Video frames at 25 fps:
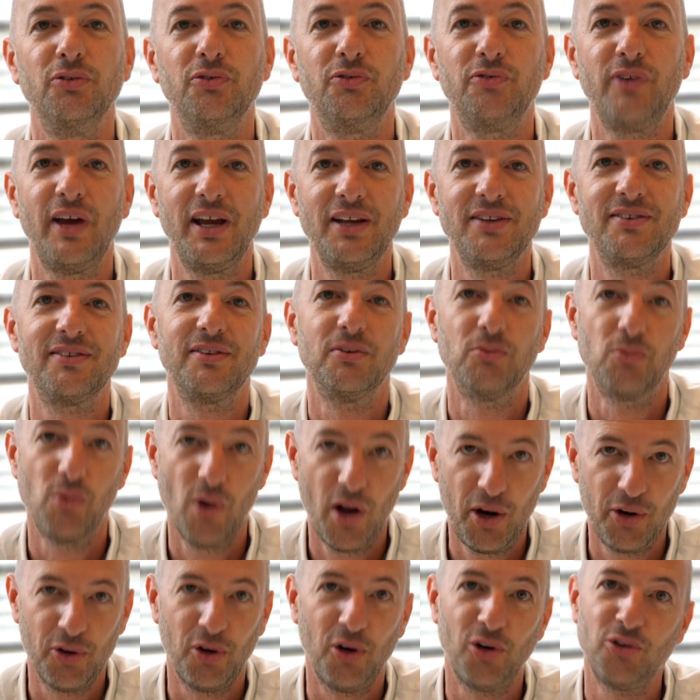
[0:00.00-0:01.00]
face the
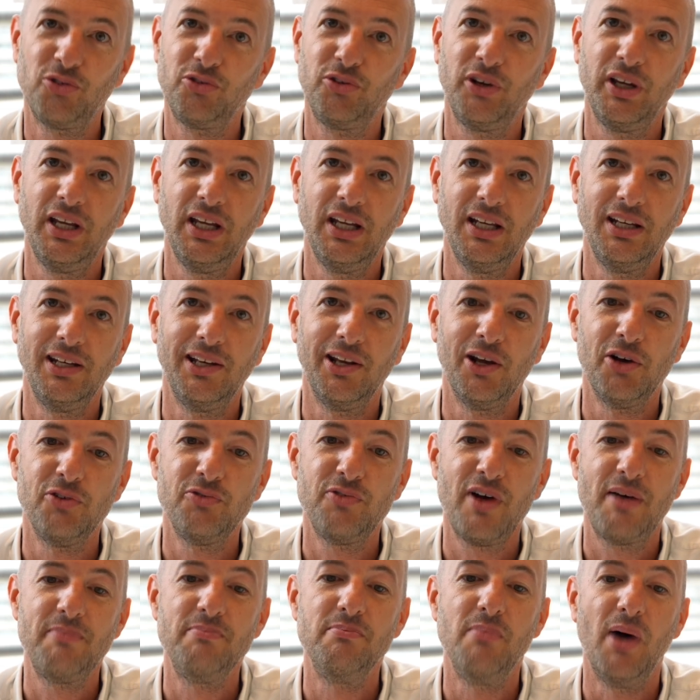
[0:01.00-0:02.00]
runoff in
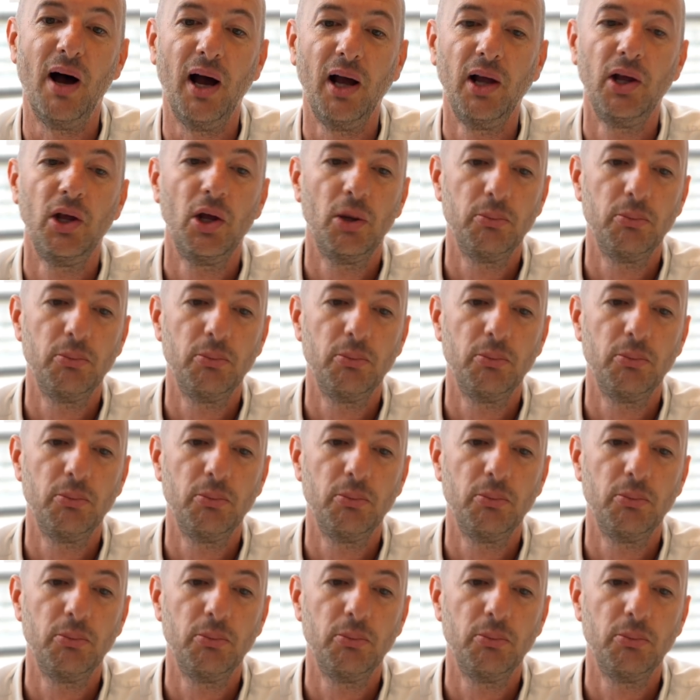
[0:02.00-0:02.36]
November,